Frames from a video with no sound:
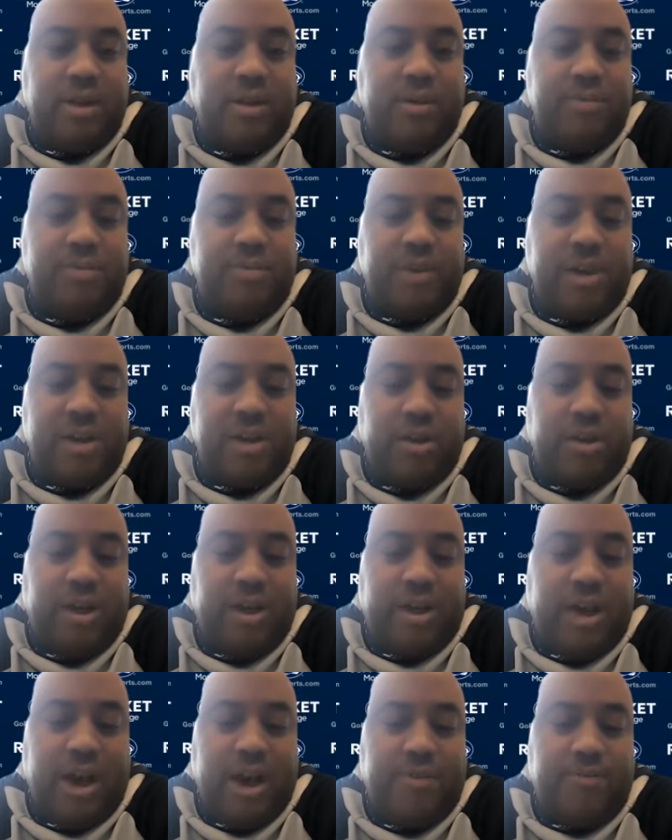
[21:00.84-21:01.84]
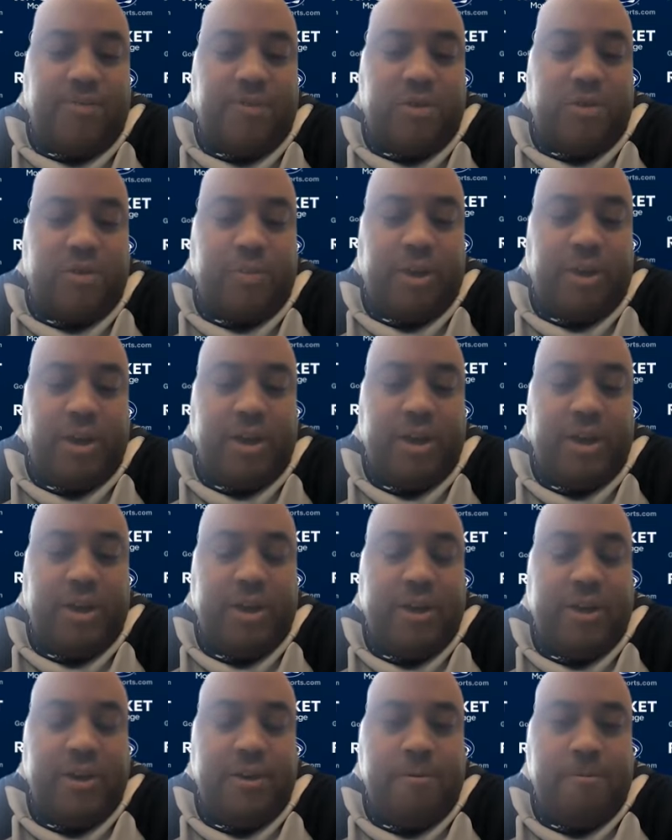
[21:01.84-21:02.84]
especially in conference play.
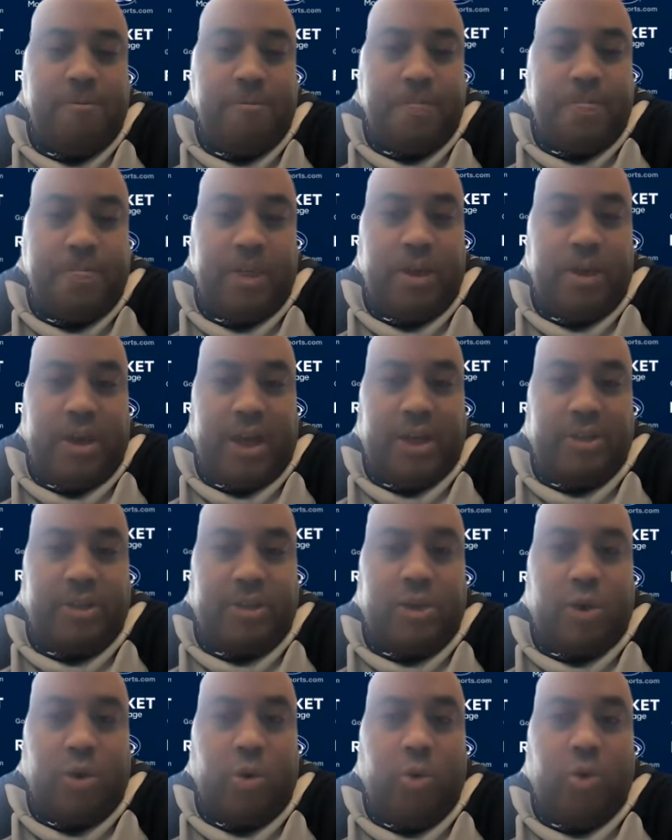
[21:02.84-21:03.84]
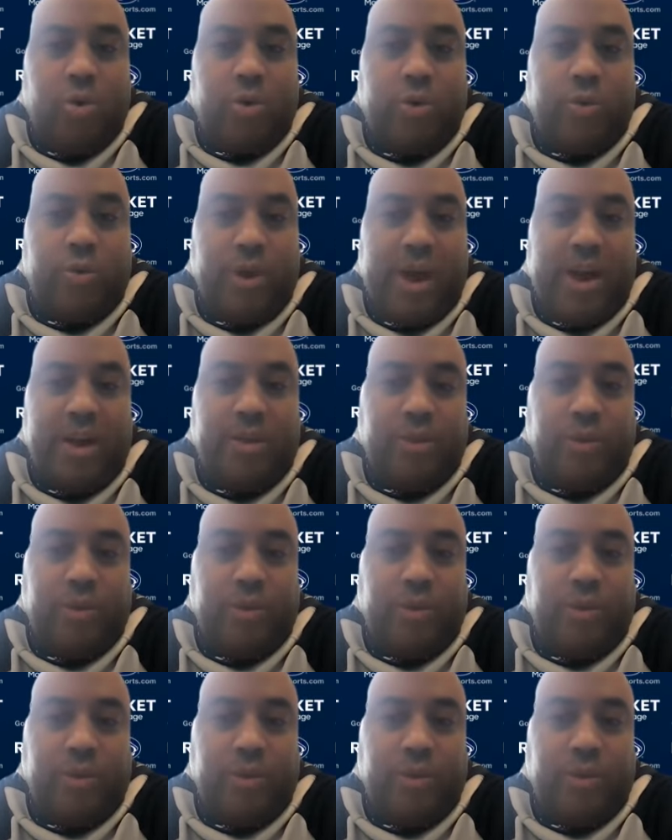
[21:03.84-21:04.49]
You got to score around the